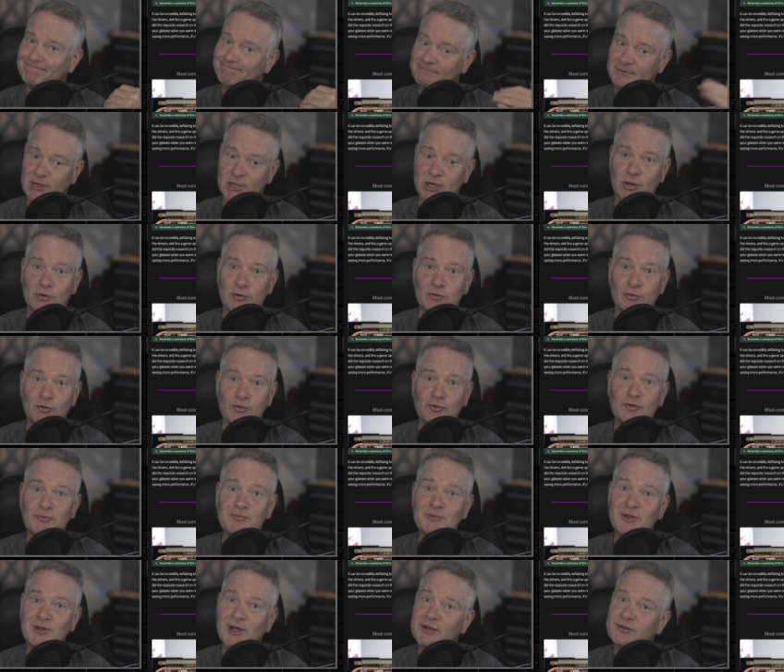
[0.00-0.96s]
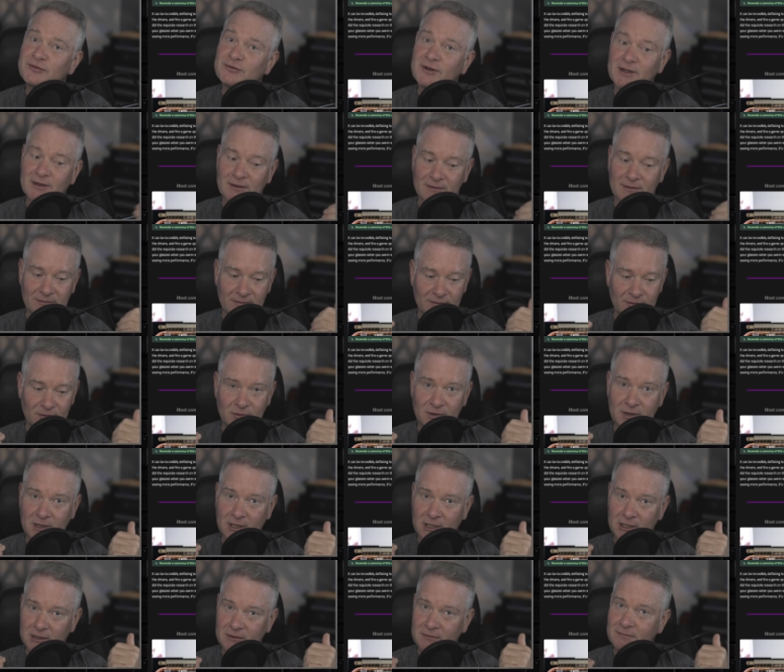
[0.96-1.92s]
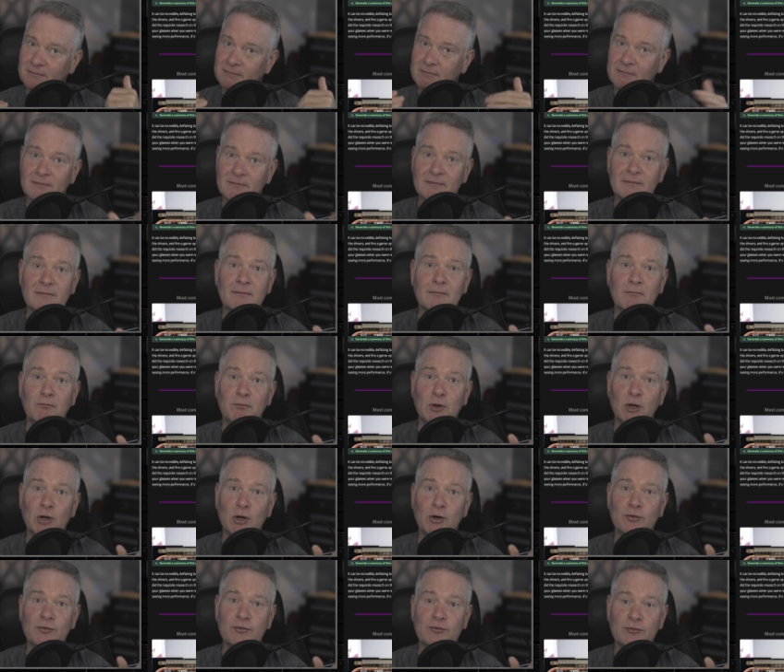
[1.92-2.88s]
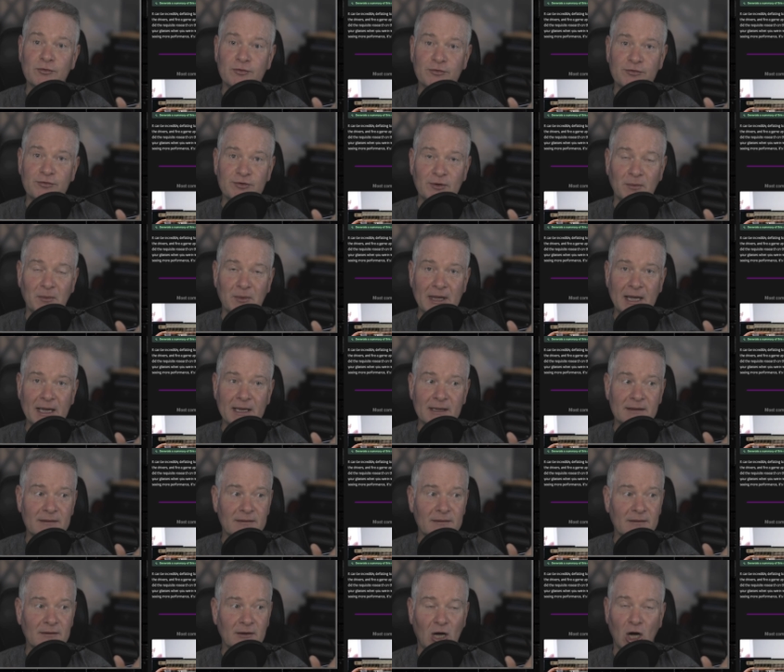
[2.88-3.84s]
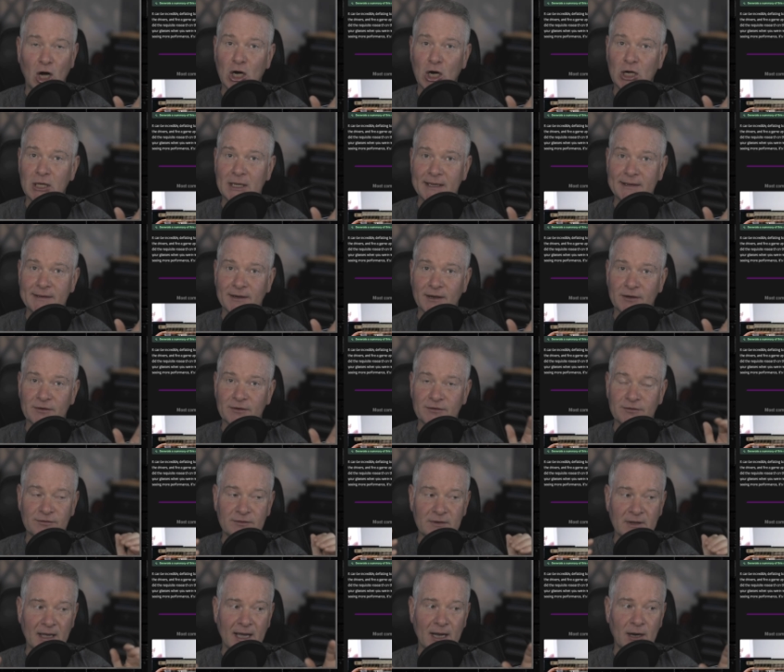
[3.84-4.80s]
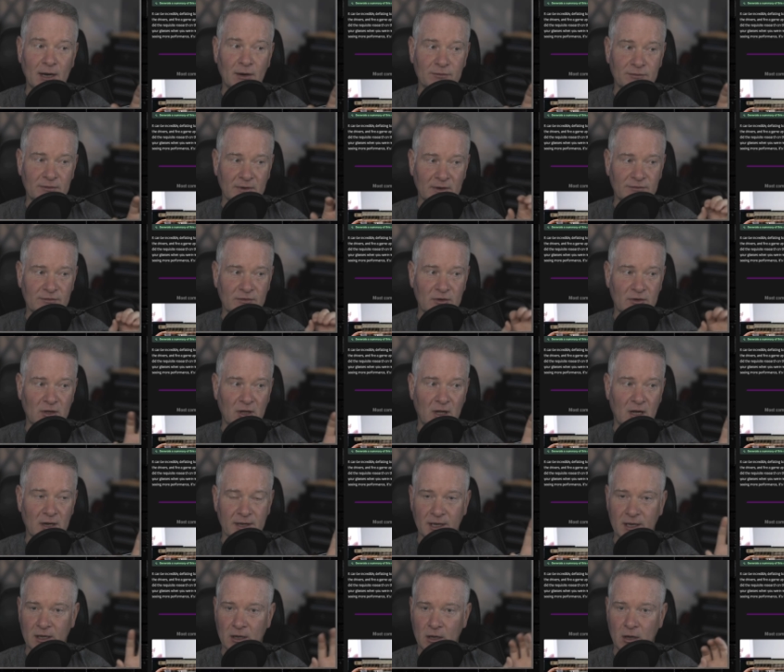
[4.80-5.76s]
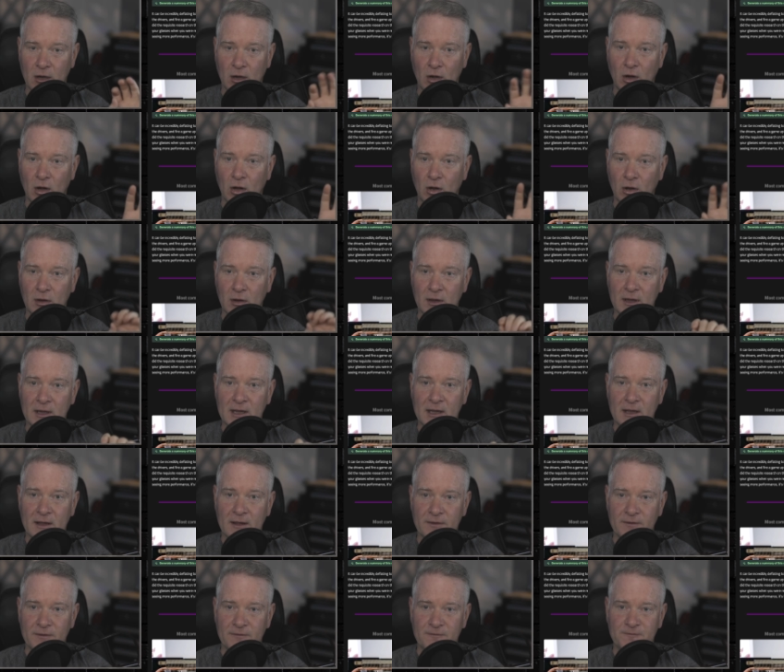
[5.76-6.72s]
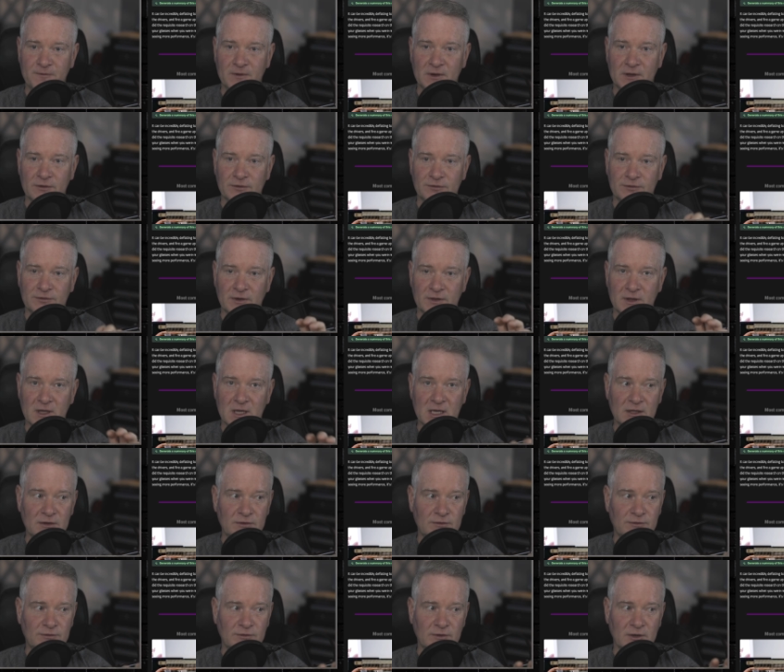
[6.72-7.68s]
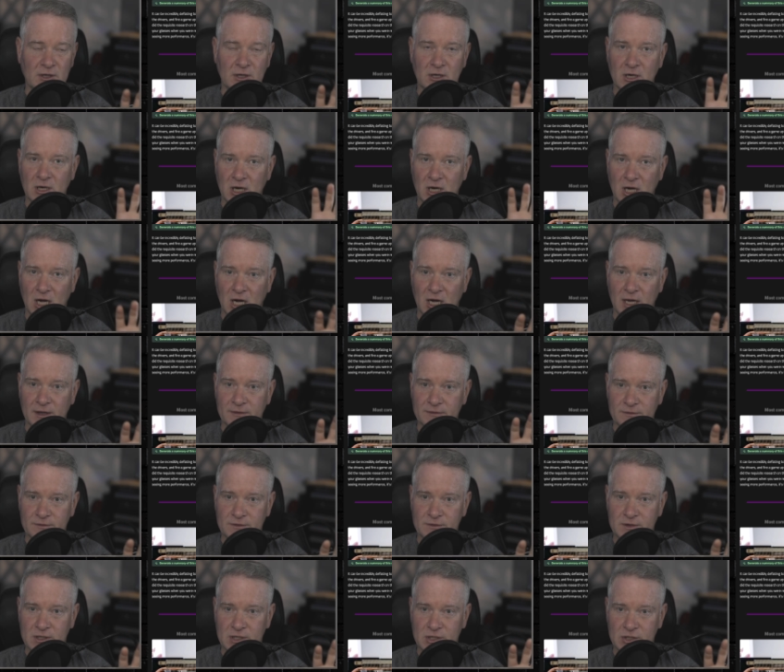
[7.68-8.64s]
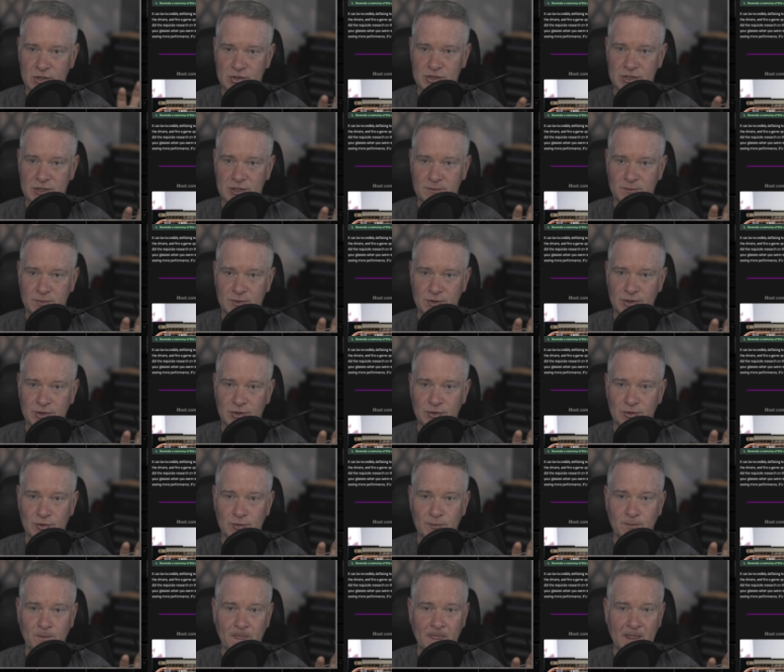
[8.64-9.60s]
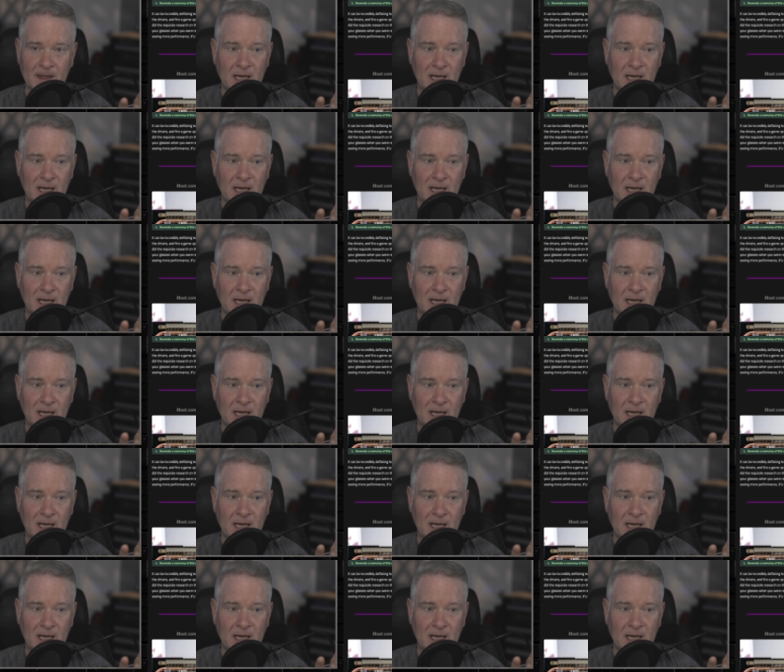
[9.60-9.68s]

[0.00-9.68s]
you know, do some dusting. You can blow some of that ugly dust out that's clogging all the fins on the heatsink on the GPU.